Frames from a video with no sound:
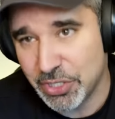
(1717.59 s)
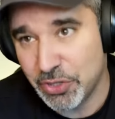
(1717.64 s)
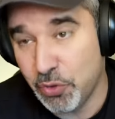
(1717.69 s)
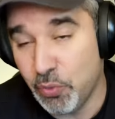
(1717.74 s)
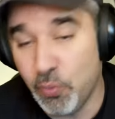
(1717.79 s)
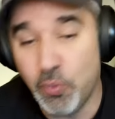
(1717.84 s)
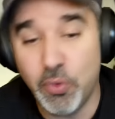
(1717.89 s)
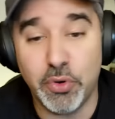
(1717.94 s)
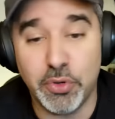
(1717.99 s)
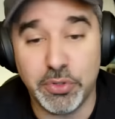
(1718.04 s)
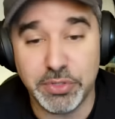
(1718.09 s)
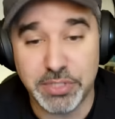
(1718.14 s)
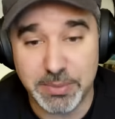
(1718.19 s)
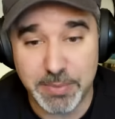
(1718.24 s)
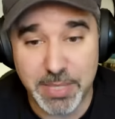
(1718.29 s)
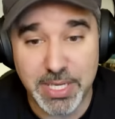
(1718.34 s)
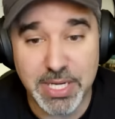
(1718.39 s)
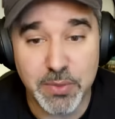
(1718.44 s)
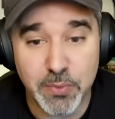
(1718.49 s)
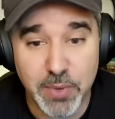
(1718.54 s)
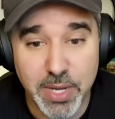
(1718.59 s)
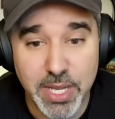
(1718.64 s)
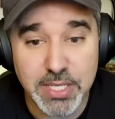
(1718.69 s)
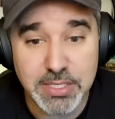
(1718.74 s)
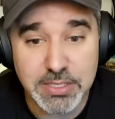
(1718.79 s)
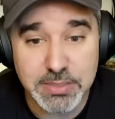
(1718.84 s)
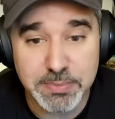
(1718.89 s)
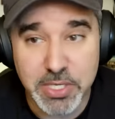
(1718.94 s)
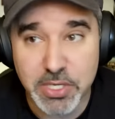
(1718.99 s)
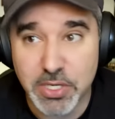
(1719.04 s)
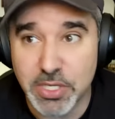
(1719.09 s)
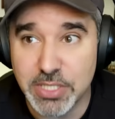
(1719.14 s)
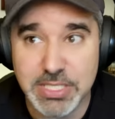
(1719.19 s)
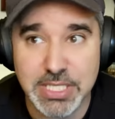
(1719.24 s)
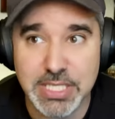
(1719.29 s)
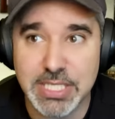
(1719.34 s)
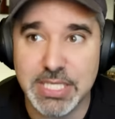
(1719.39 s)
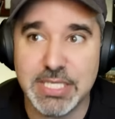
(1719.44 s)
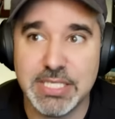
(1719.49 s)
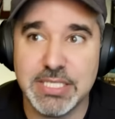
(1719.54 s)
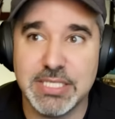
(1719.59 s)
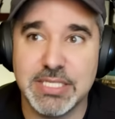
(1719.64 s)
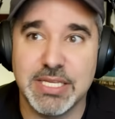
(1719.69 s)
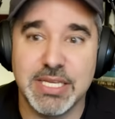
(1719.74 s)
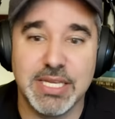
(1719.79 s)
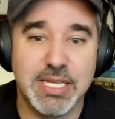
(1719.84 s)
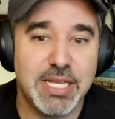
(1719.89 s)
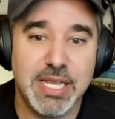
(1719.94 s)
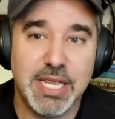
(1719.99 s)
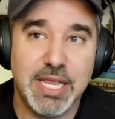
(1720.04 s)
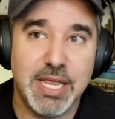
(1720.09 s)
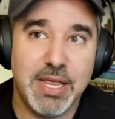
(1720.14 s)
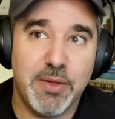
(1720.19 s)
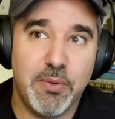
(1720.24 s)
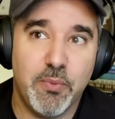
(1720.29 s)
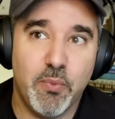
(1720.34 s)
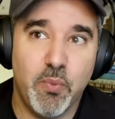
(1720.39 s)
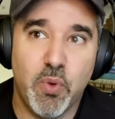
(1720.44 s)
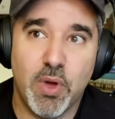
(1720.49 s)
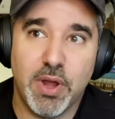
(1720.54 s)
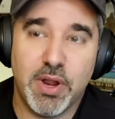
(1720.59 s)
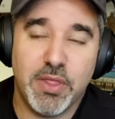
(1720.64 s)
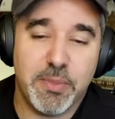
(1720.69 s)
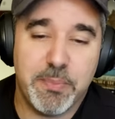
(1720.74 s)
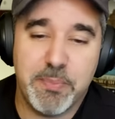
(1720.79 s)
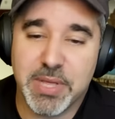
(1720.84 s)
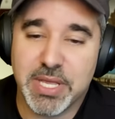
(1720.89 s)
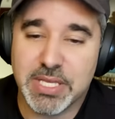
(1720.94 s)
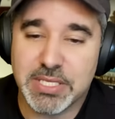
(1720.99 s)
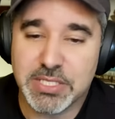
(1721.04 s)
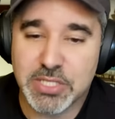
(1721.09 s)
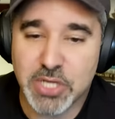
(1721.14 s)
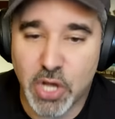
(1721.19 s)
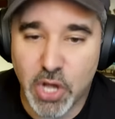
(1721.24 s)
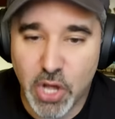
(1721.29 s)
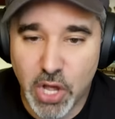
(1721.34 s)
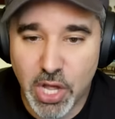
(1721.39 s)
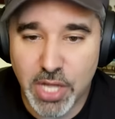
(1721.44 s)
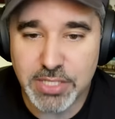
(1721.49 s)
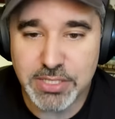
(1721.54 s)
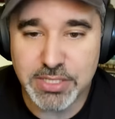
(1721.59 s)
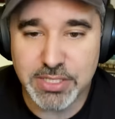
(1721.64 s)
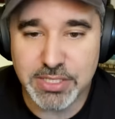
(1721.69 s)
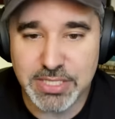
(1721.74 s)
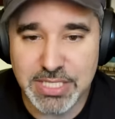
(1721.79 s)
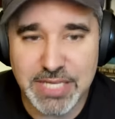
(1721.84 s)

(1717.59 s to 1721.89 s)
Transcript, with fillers: the world in many ways because hmm. it is one of the biggest causes.